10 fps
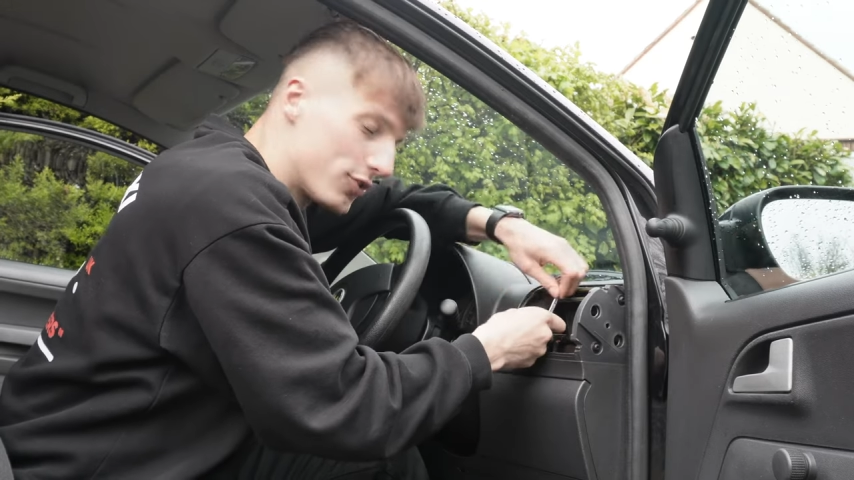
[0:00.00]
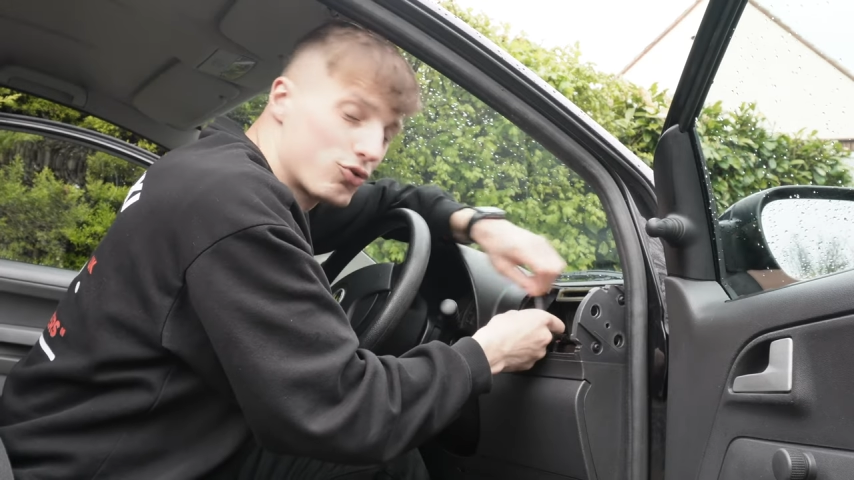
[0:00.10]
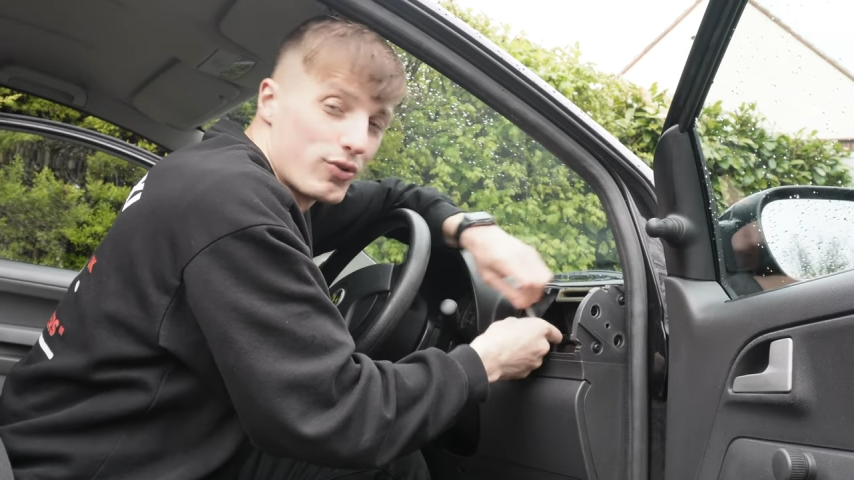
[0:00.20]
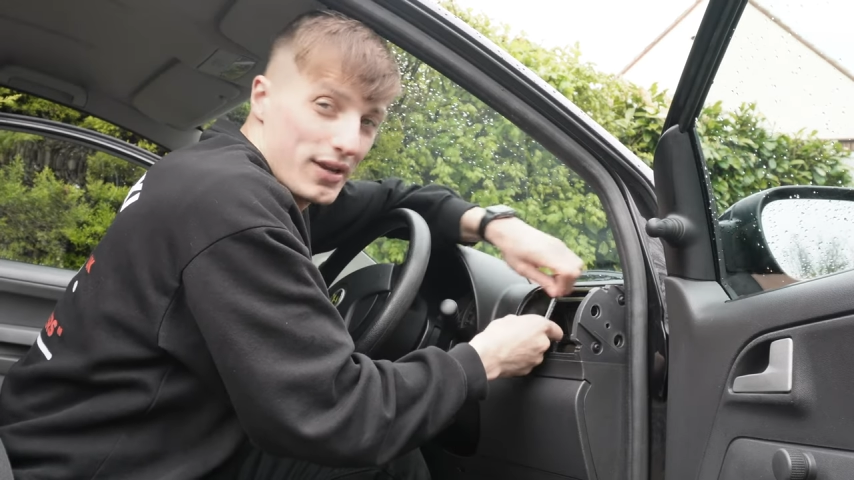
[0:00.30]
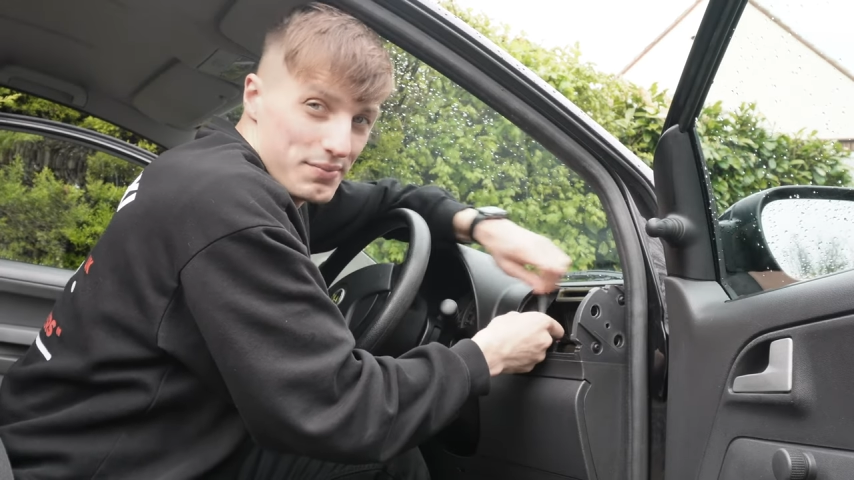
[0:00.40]

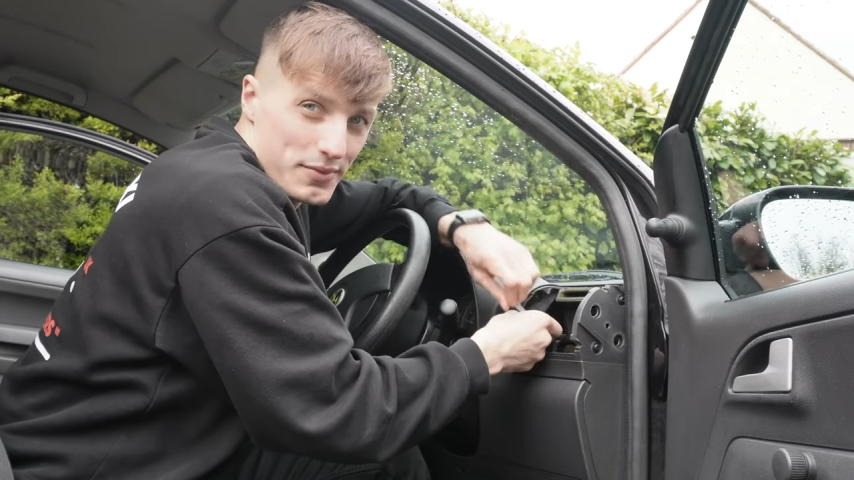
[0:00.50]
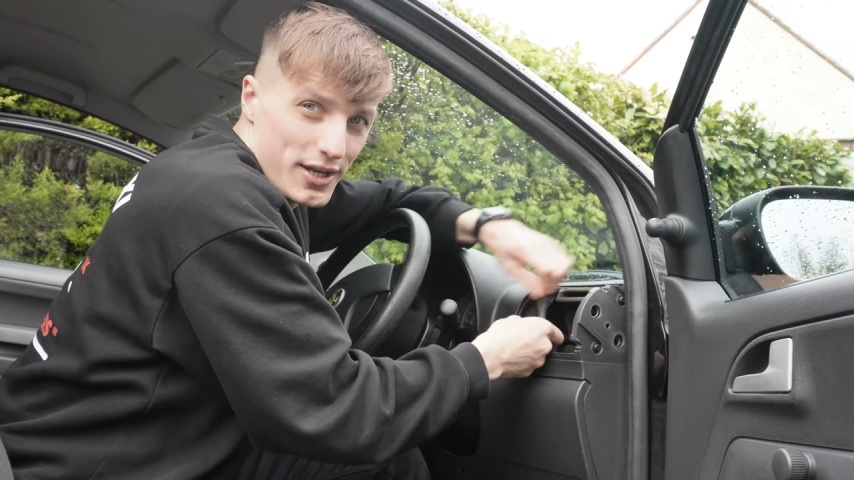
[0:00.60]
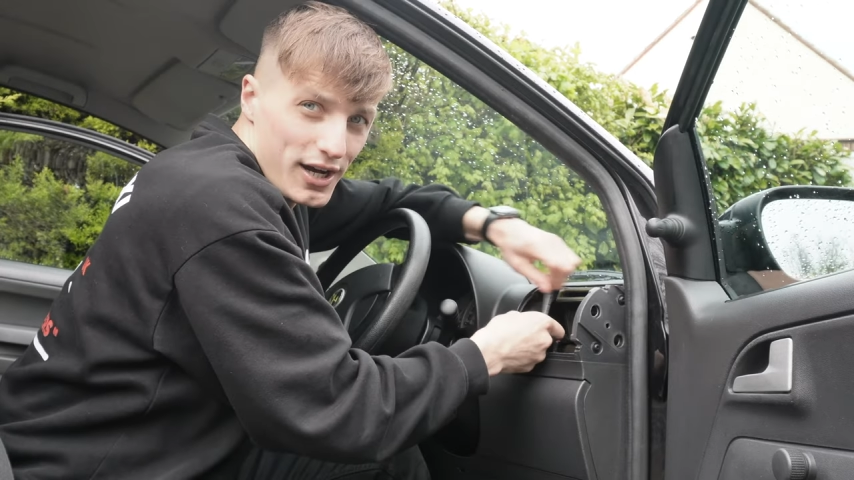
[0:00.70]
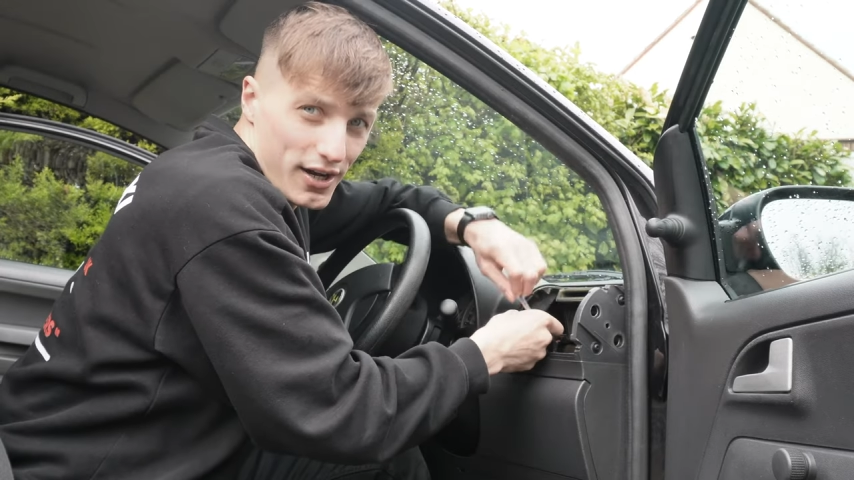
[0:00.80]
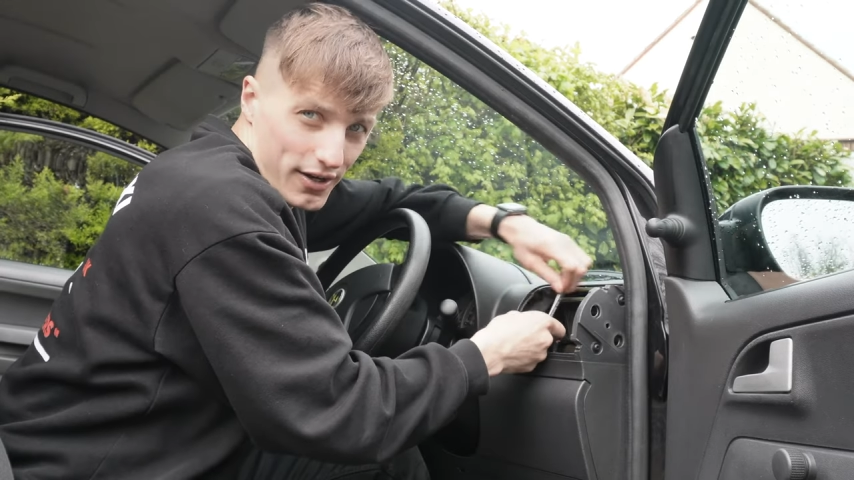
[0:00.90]
Dream
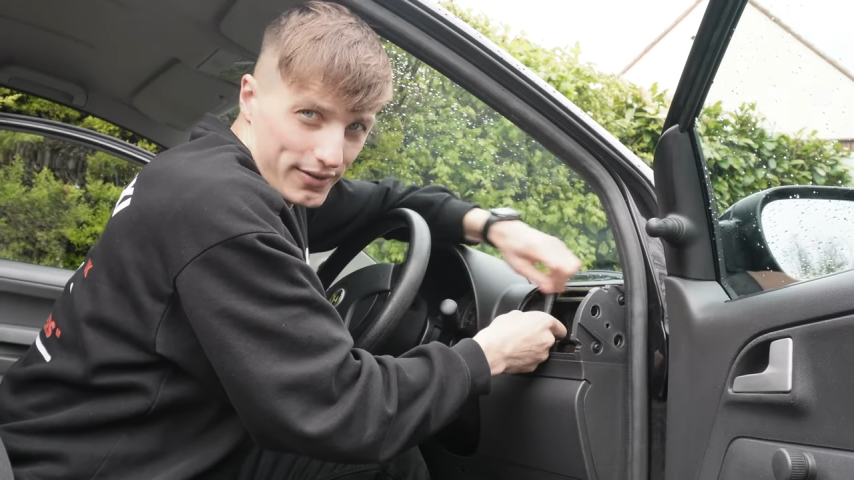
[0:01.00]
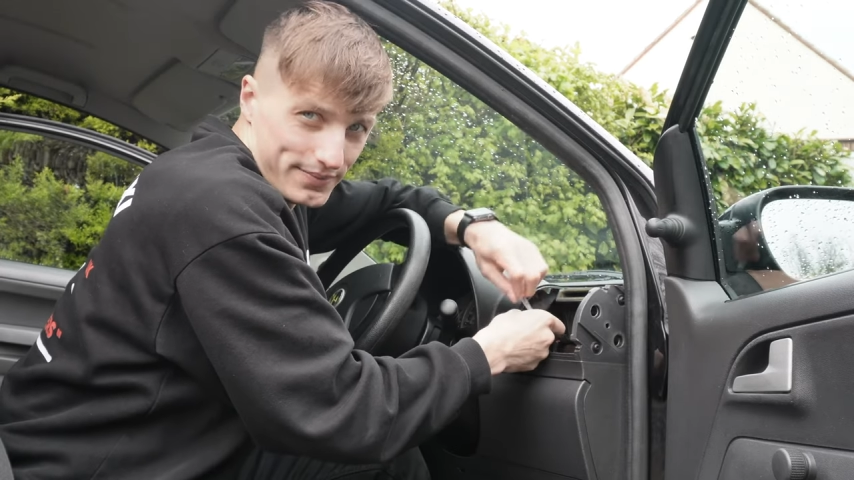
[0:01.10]
Car.